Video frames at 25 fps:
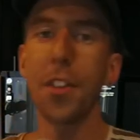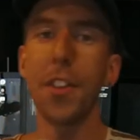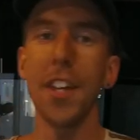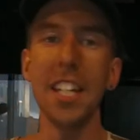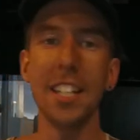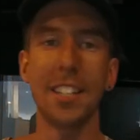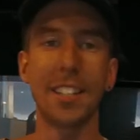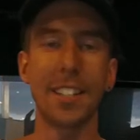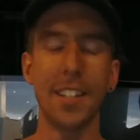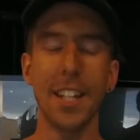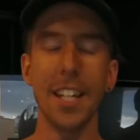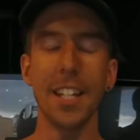
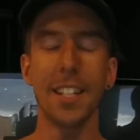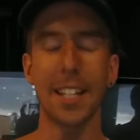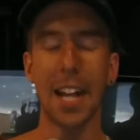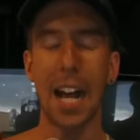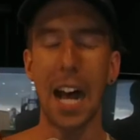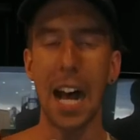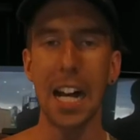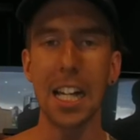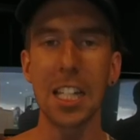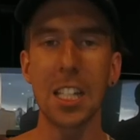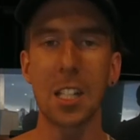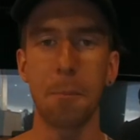this this
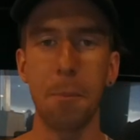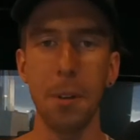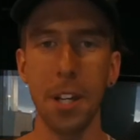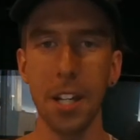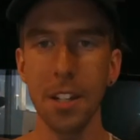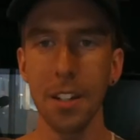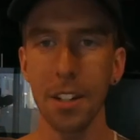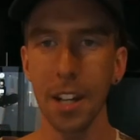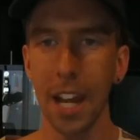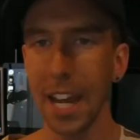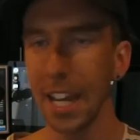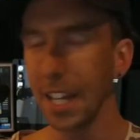
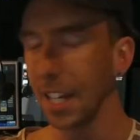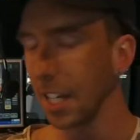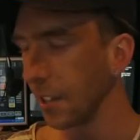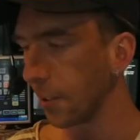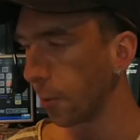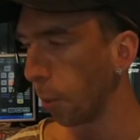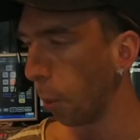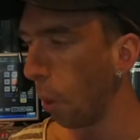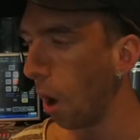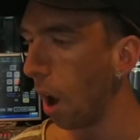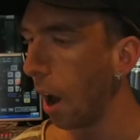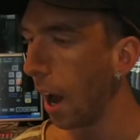husband and
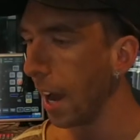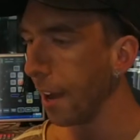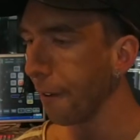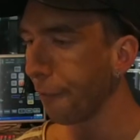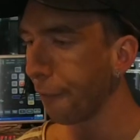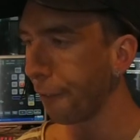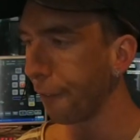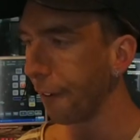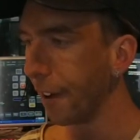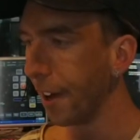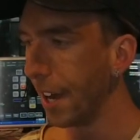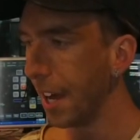his
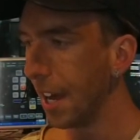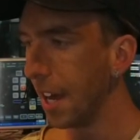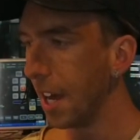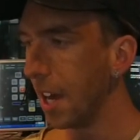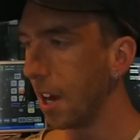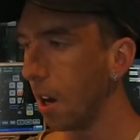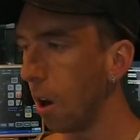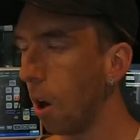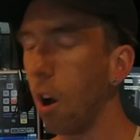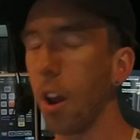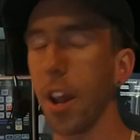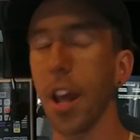wife
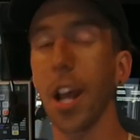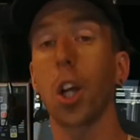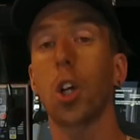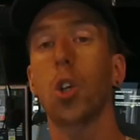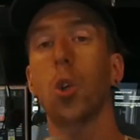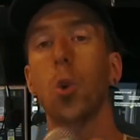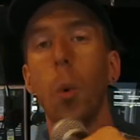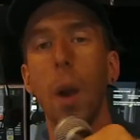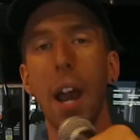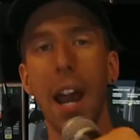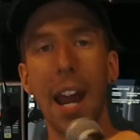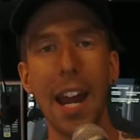on a
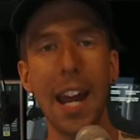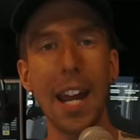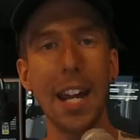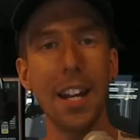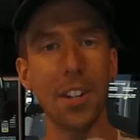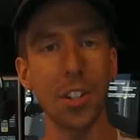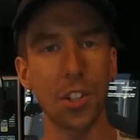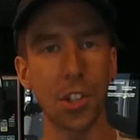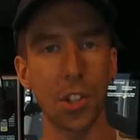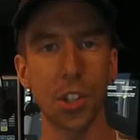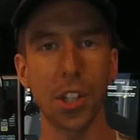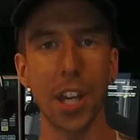
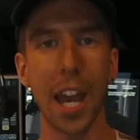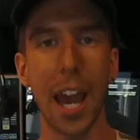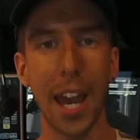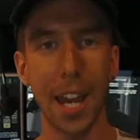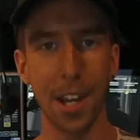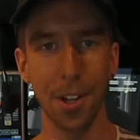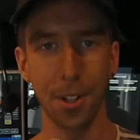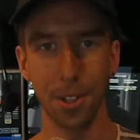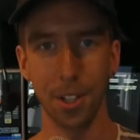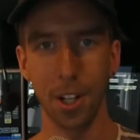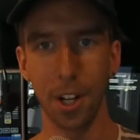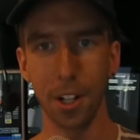grand
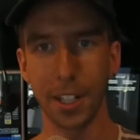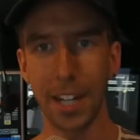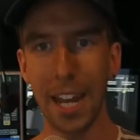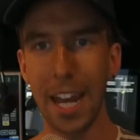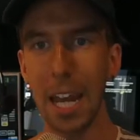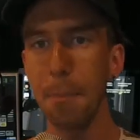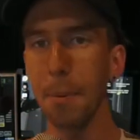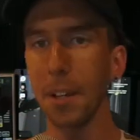scale, okay?